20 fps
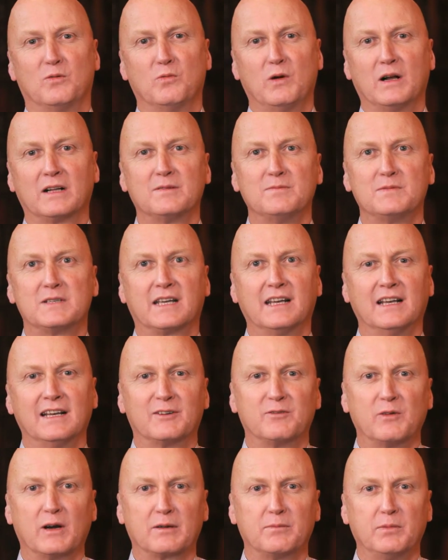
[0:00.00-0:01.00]
Welcome to
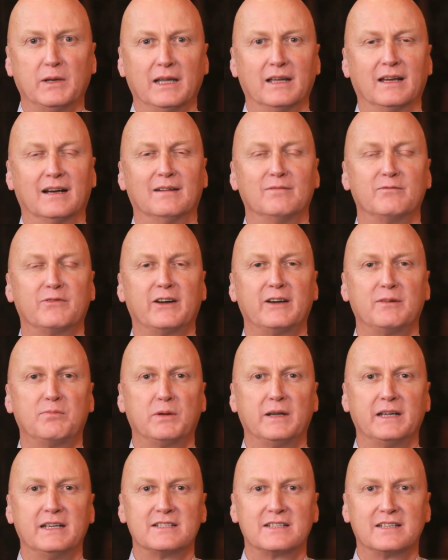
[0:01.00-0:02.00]
Killik Rugby. I'm very
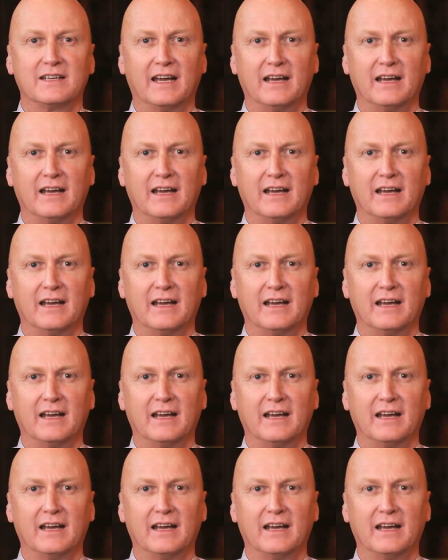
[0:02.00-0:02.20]
pleased to